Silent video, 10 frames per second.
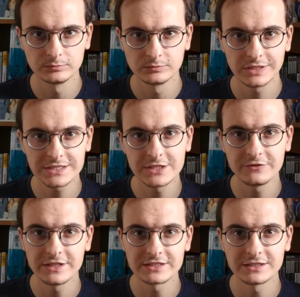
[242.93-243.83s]
That's it for
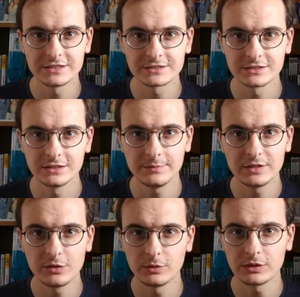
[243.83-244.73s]
this list. Let me
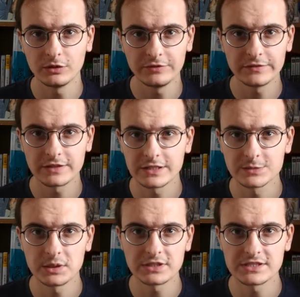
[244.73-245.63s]
know what your favourite things
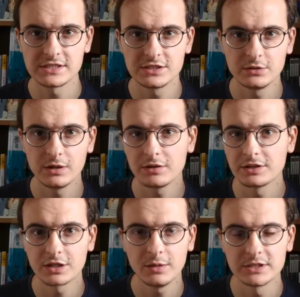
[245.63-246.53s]
about Destiny 2 are in the
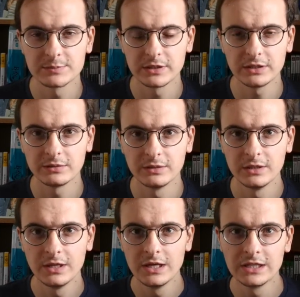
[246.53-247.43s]
comments below.
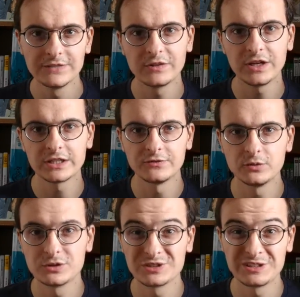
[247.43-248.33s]
Leave a like if you
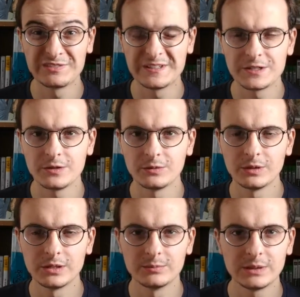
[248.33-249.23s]
enjoyed the video,
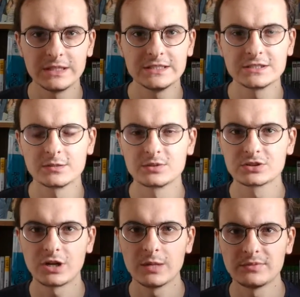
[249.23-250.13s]
and please
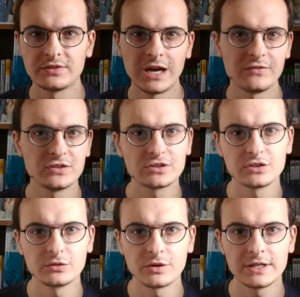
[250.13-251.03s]
subscribe if you haven't done
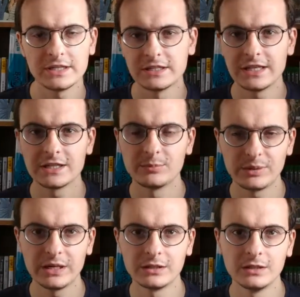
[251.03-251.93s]
already and hit the
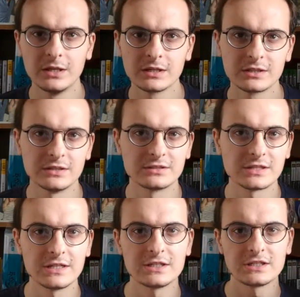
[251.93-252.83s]
bell, because
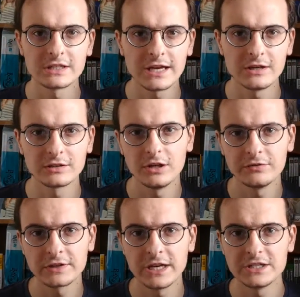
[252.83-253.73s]
then you can get
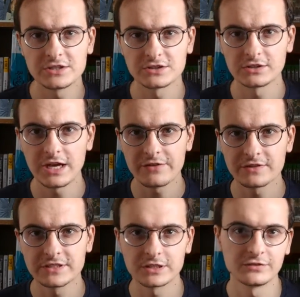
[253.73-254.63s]
notifications on every
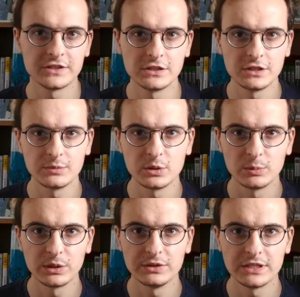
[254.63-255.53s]
single video that we
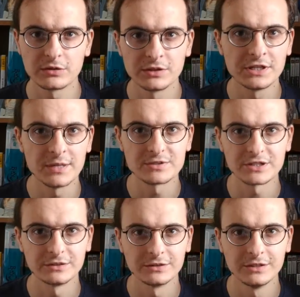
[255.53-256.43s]
upload here on the N.A.M.E channel.